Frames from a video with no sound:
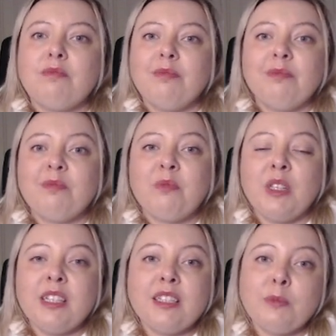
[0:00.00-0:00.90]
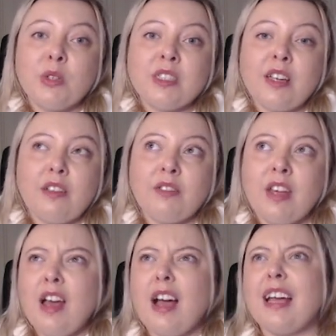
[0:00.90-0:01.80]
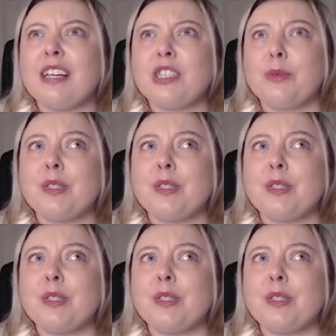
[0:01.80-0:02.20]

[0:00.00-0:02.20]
we need some more stuff. I actually was